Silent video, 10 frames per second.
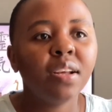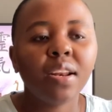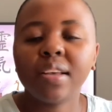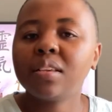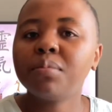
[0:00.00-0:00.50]

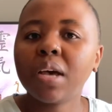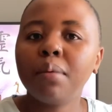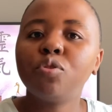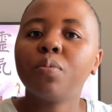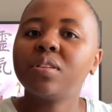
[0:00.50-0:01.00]
Like,
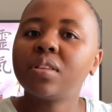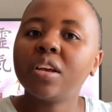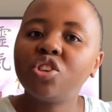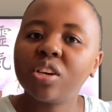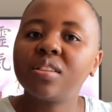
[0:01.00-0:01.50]
sometimes you must
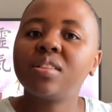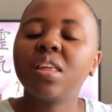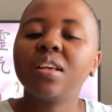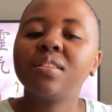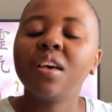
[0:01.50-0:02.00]
digest
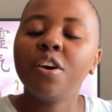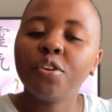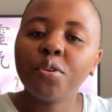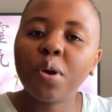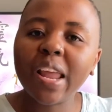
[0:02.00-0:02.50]
things,
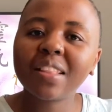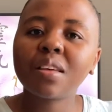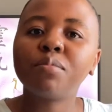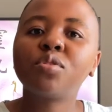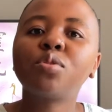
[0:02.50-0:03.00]
let
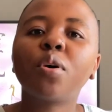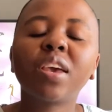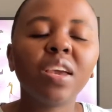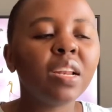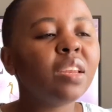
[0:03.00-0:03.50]
them
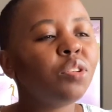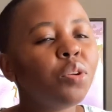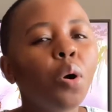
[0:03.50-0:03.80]
soak in,